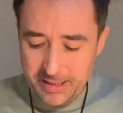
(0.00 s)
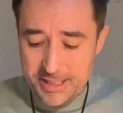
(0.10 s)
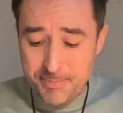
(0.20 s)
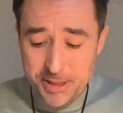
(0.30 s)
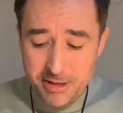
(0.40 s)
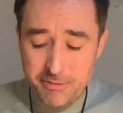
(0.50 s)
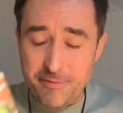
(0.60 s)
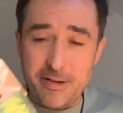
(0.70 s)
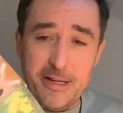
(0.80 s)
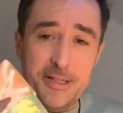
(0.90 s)
especially
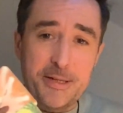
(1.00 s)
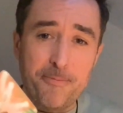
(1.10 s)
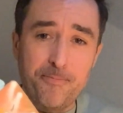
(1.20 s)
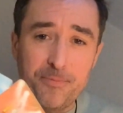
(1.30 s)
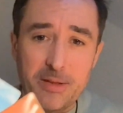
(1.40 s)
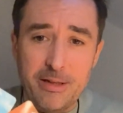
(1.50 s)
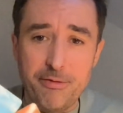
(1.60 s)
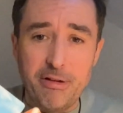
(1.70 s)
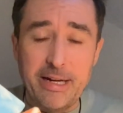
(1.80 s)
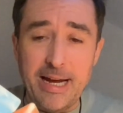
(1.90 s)
with these
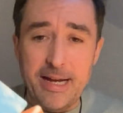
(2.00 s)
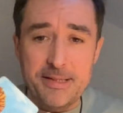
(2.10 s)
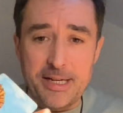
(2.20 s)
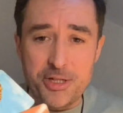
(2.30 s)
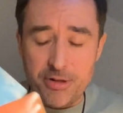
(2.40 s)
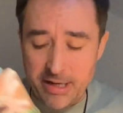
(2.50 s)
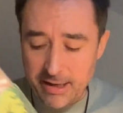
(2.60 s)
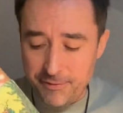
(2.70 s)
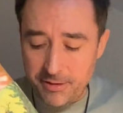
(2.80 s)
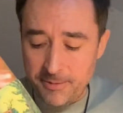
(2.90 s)
three cards that are straight
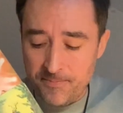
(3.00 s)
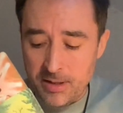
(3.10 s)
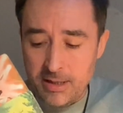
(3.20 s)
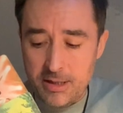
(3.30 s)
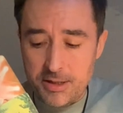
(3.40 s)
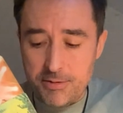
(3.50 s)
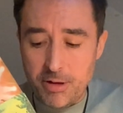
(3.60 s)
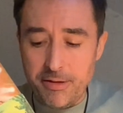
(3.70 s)
after. So we've got